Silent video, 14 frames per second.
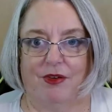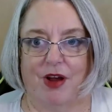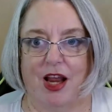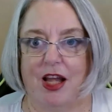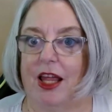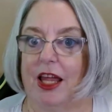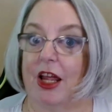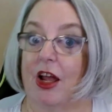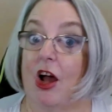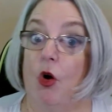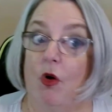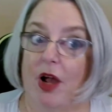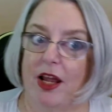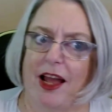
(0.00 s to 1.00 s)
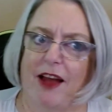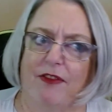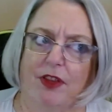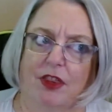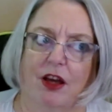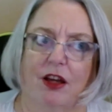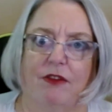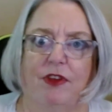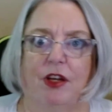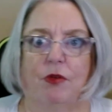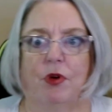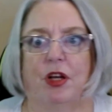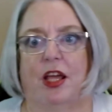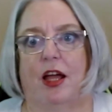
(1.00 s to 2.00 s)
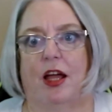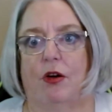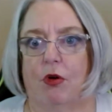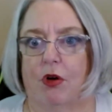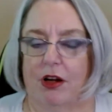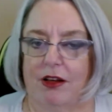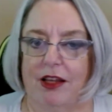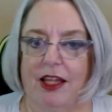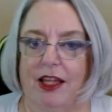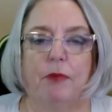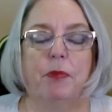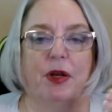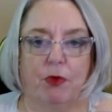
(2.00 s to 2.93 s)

right? Like, oh, I haven't thought of anyone yet, or like,